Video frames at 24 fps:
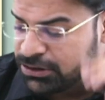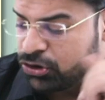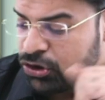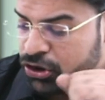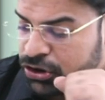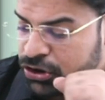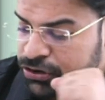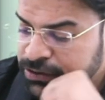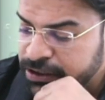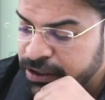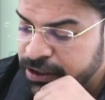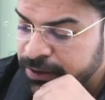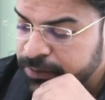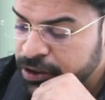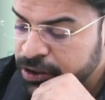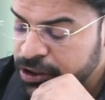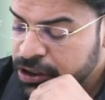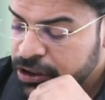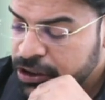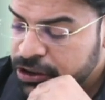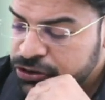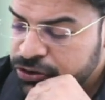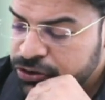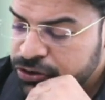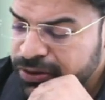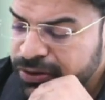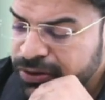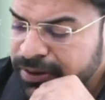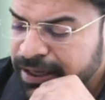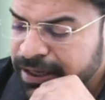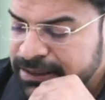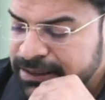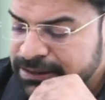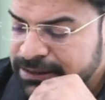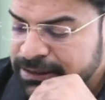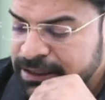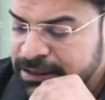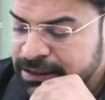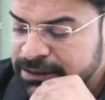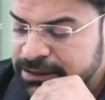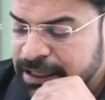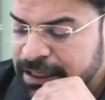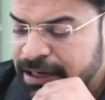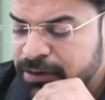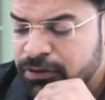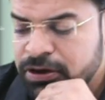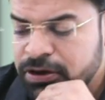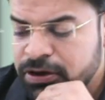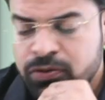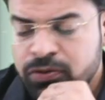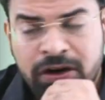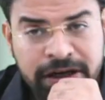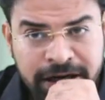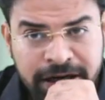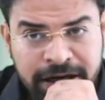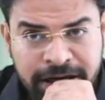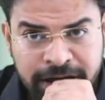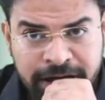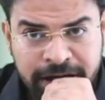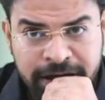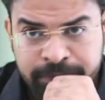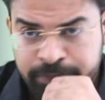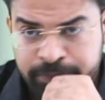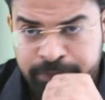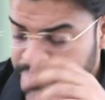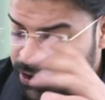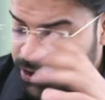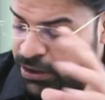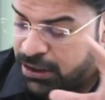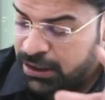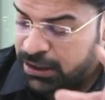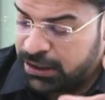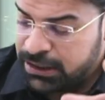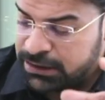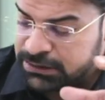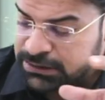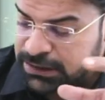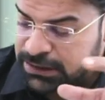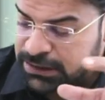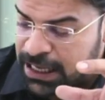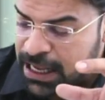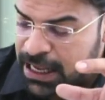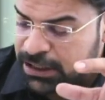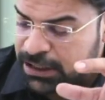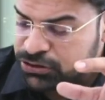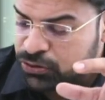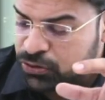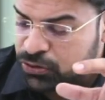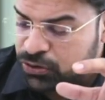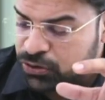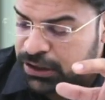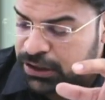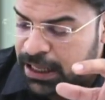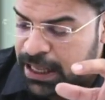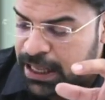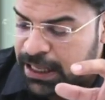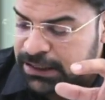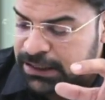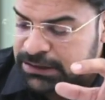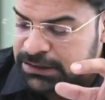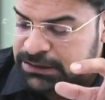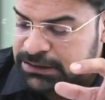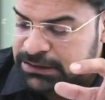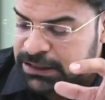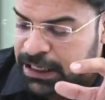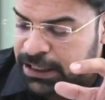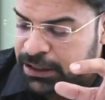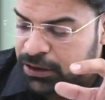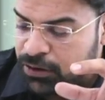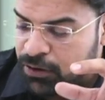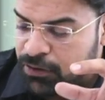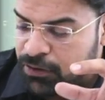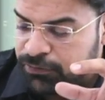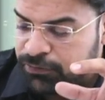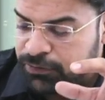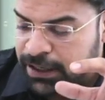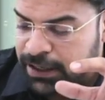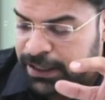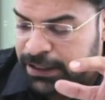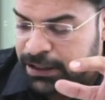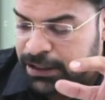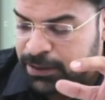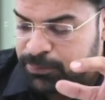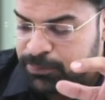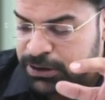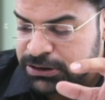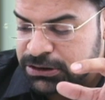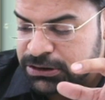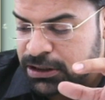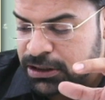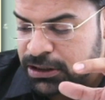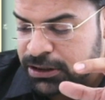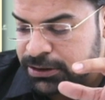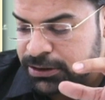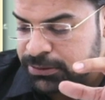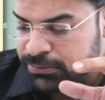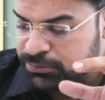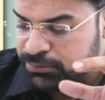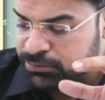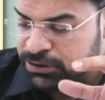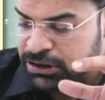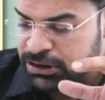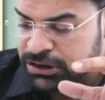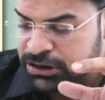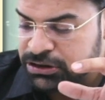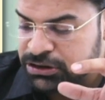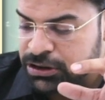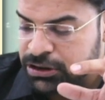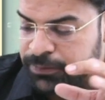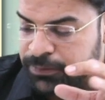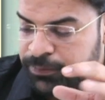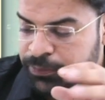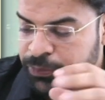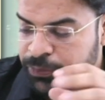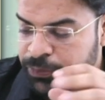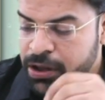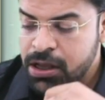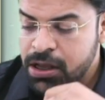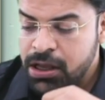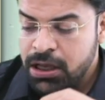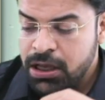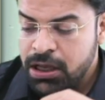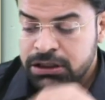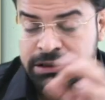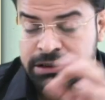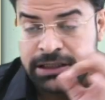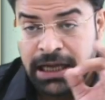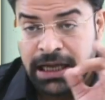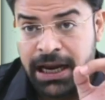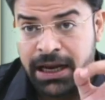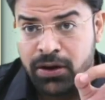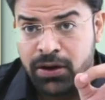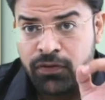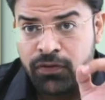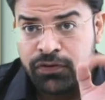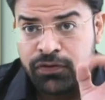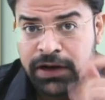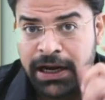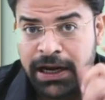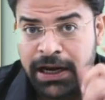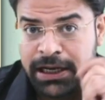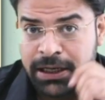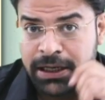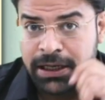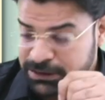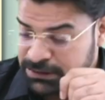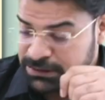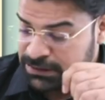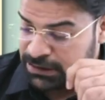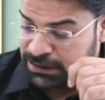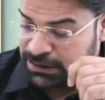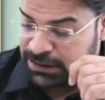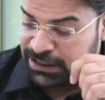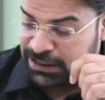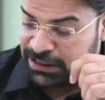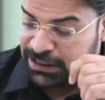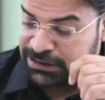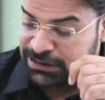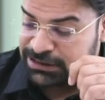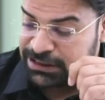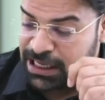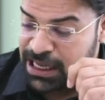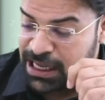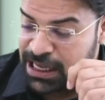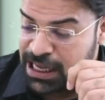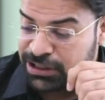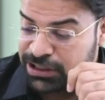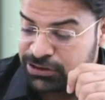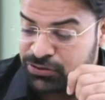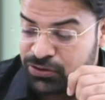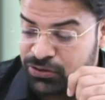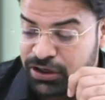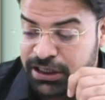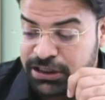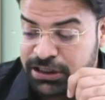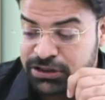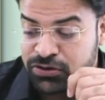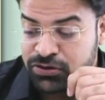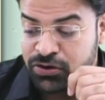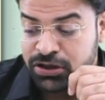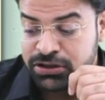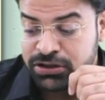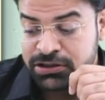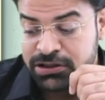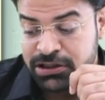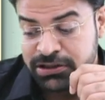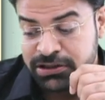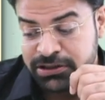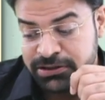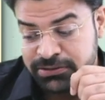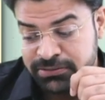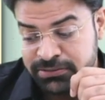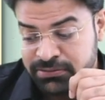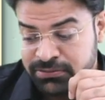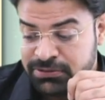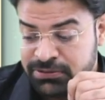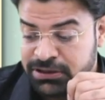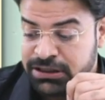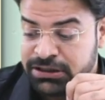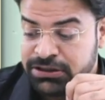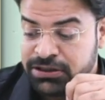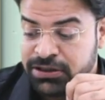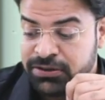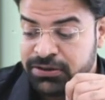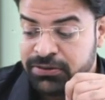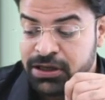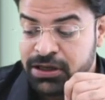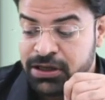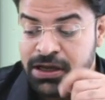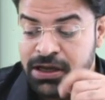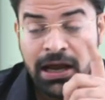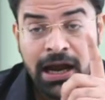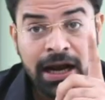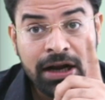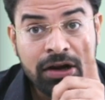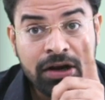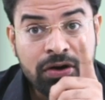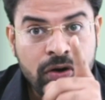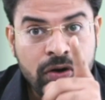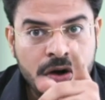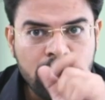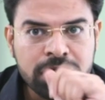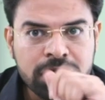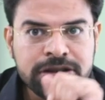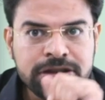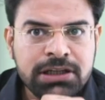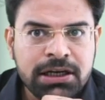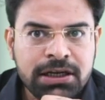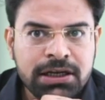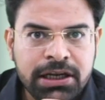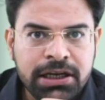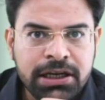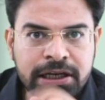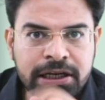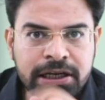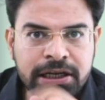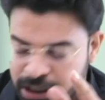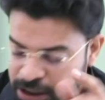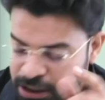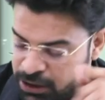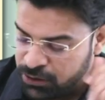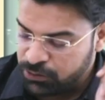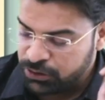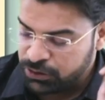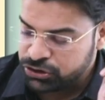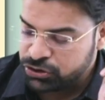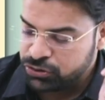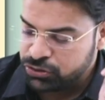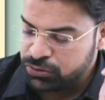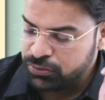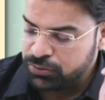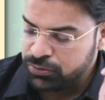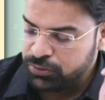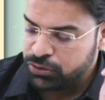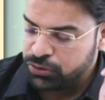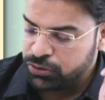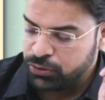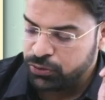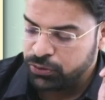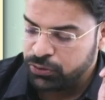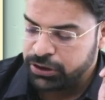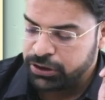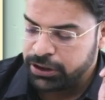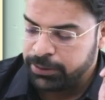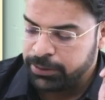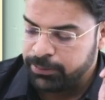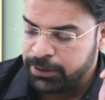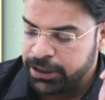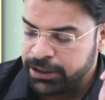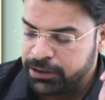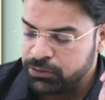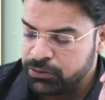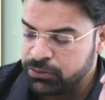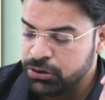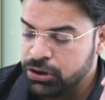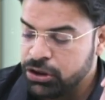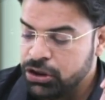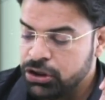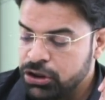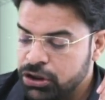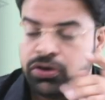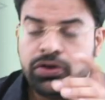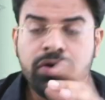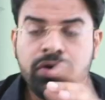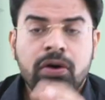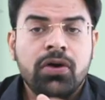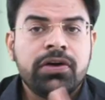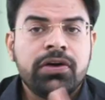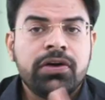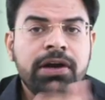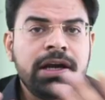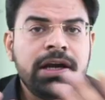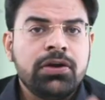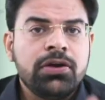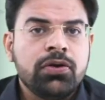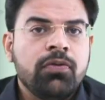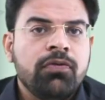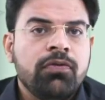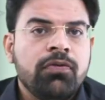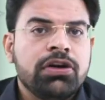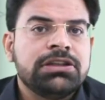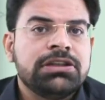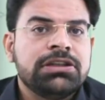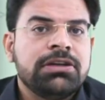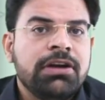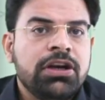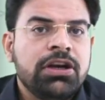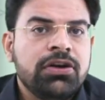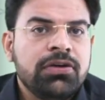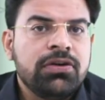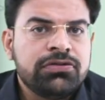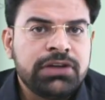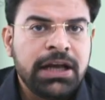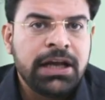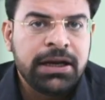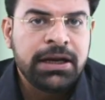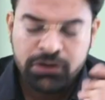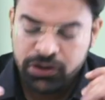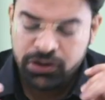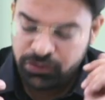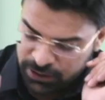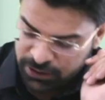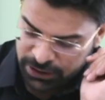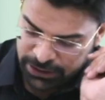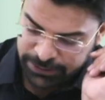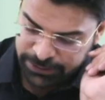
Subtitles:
theta. So you can say sine 120 degree is as good as sine of 90 plus 30. Yes, sir. Sine of 90 plus 30 is as good as cos 30. Yes, sir. And cos 30 equals to root 3 by 2. So you already know what is the value of sine 120.